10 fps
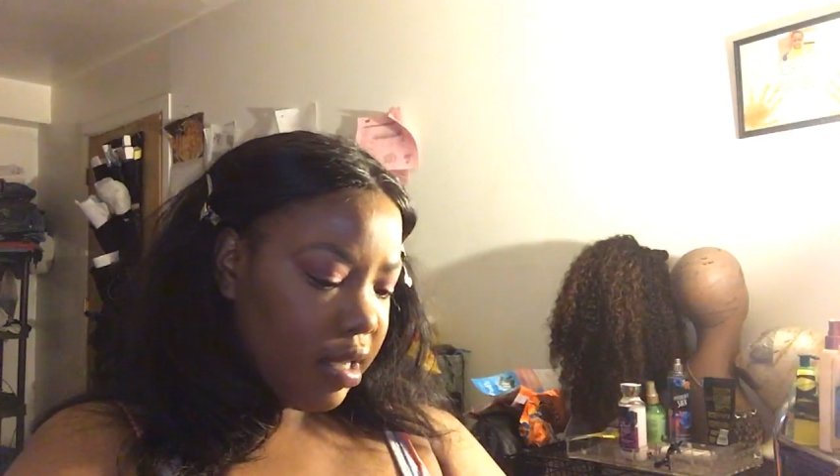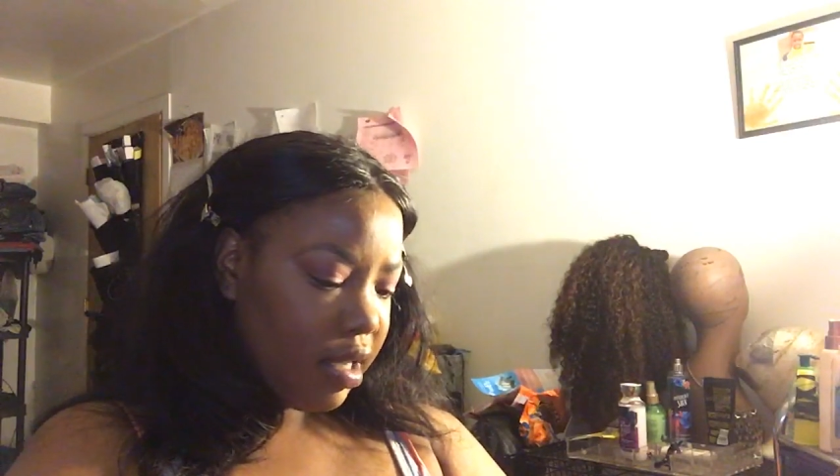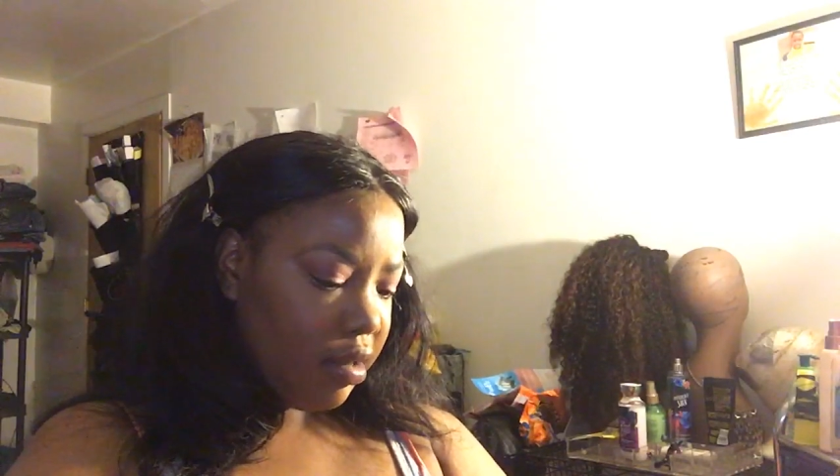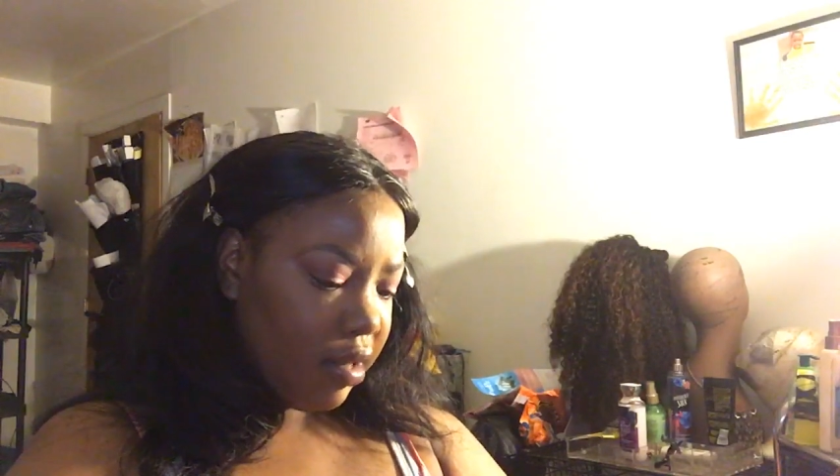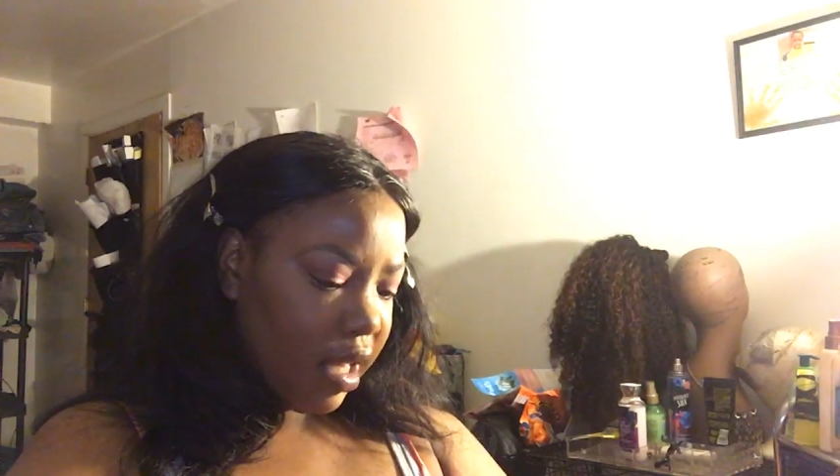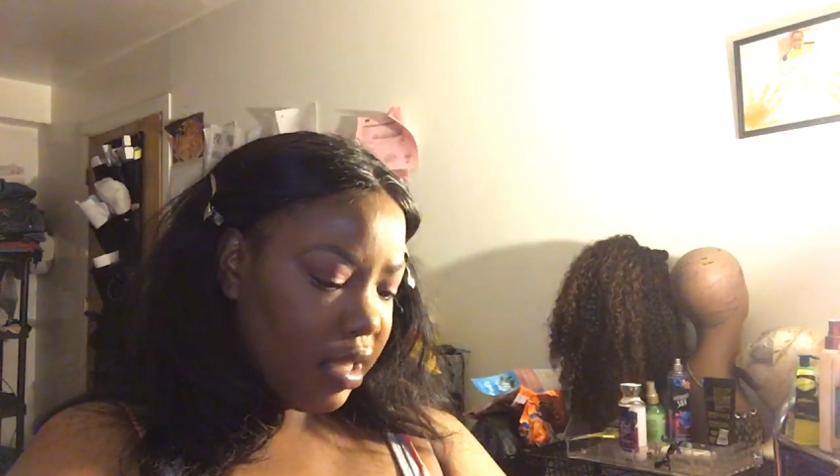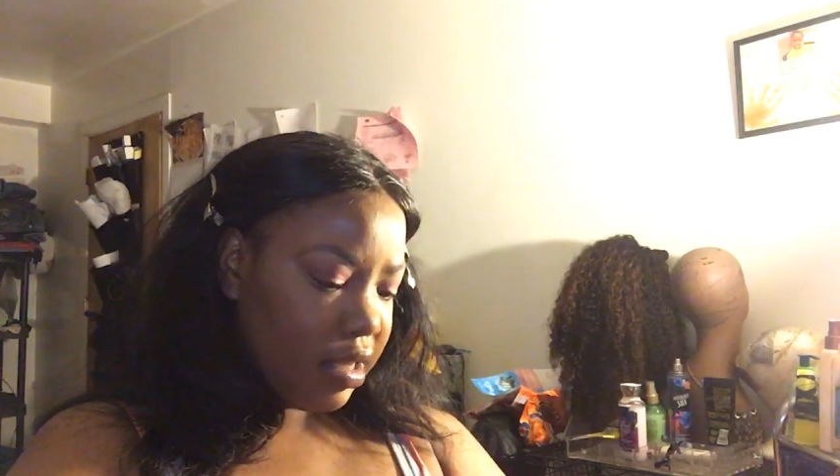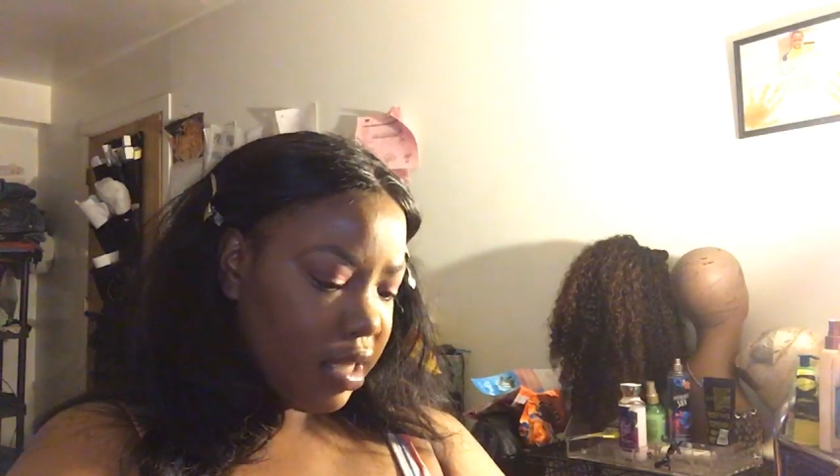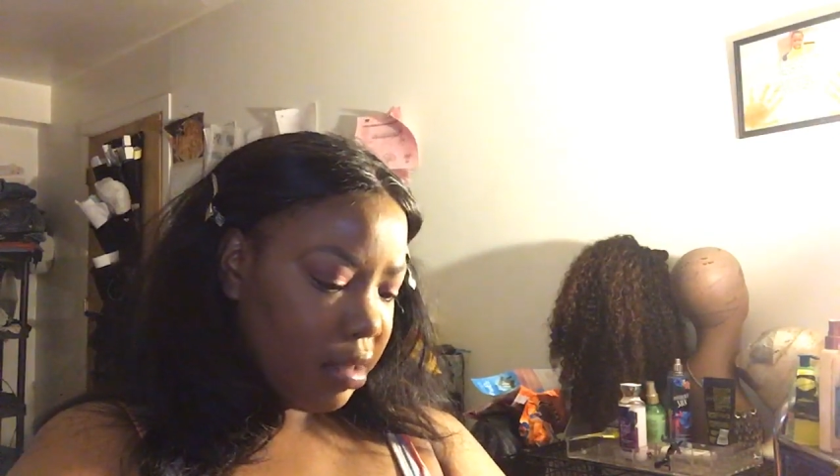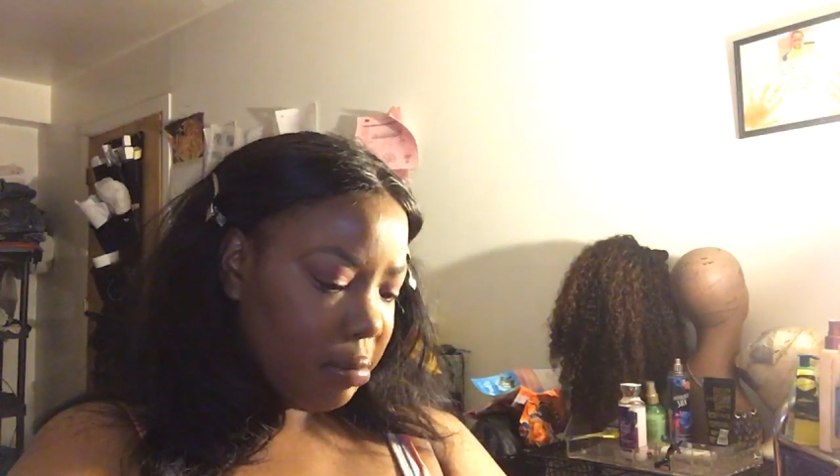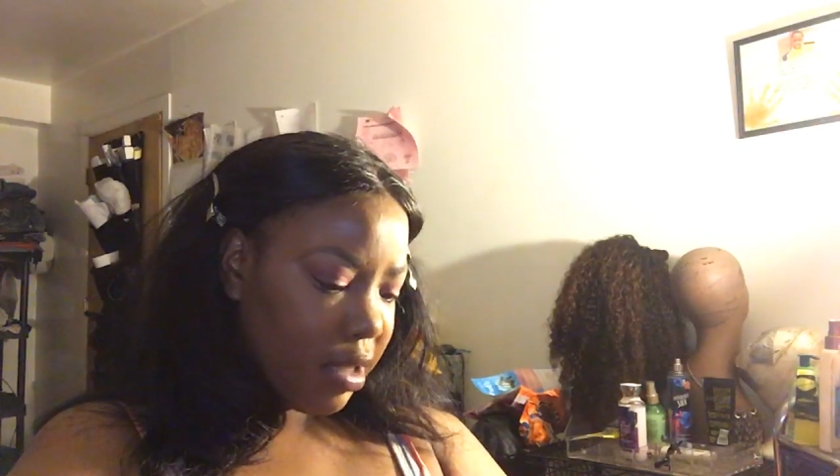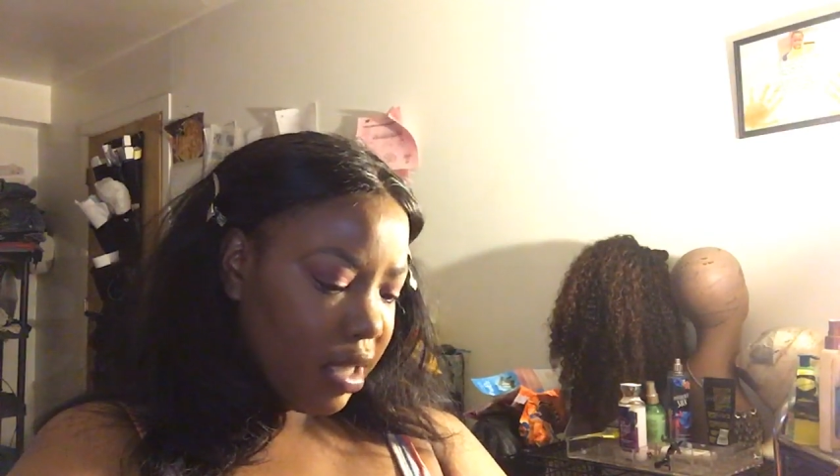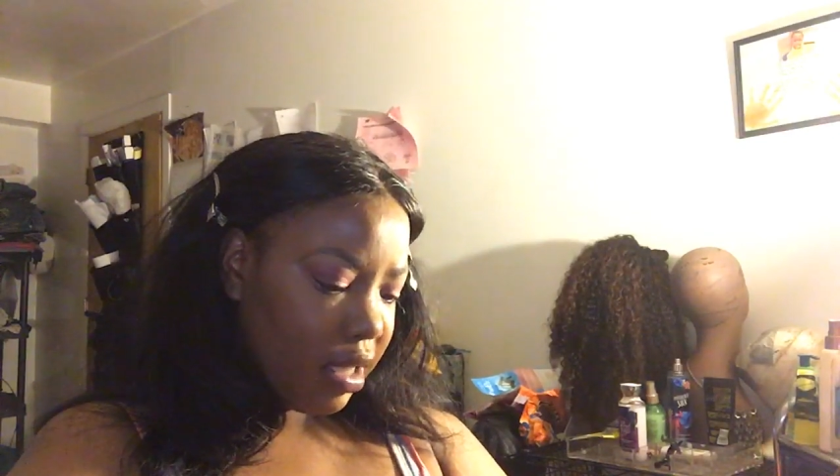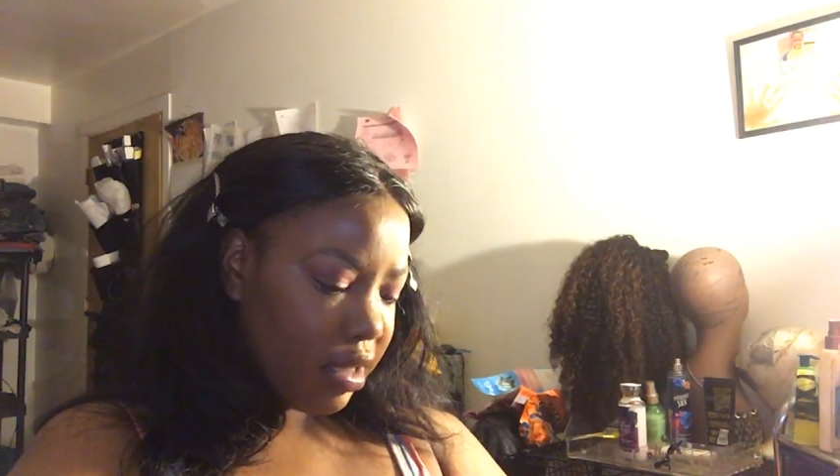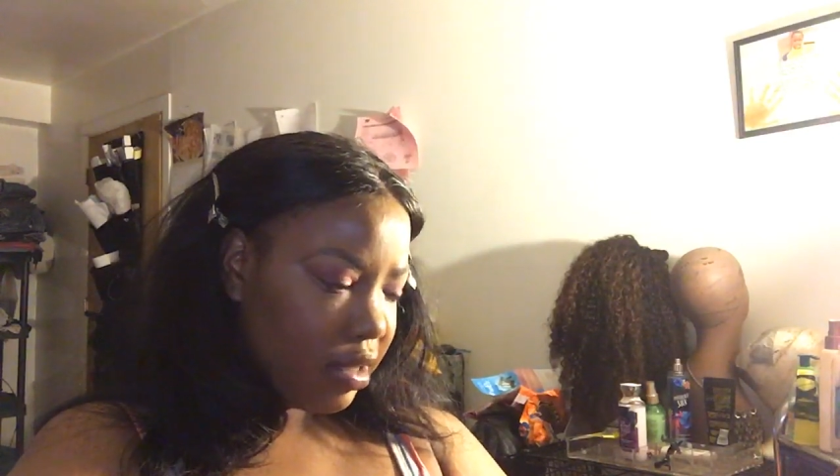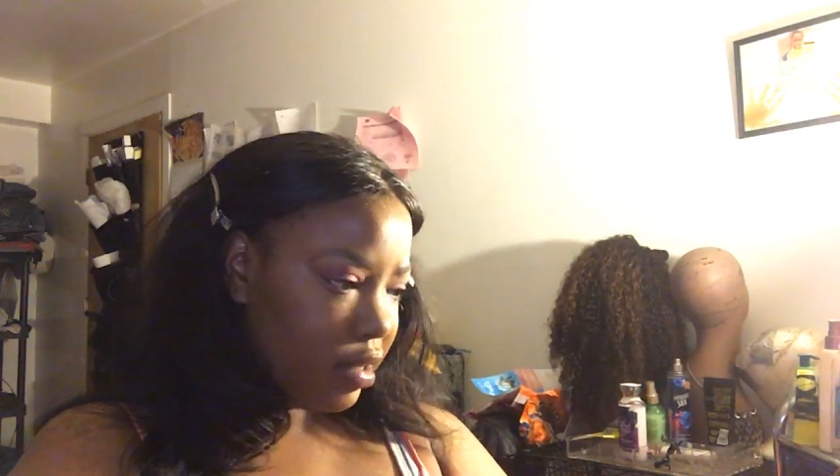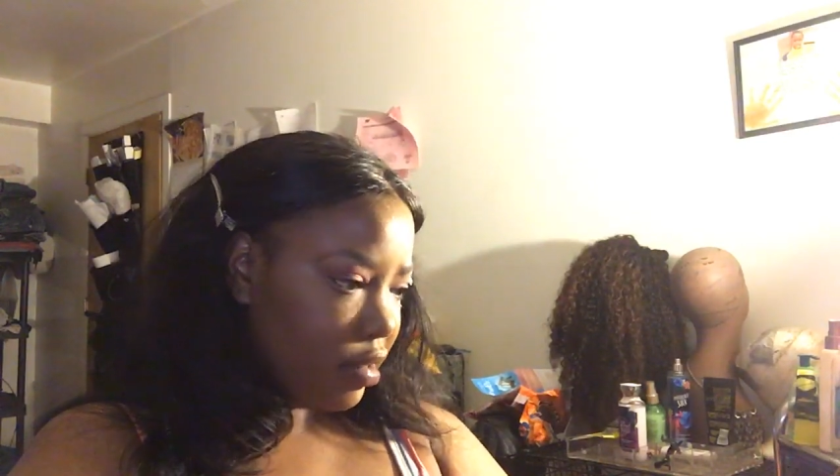I don't like thick bands.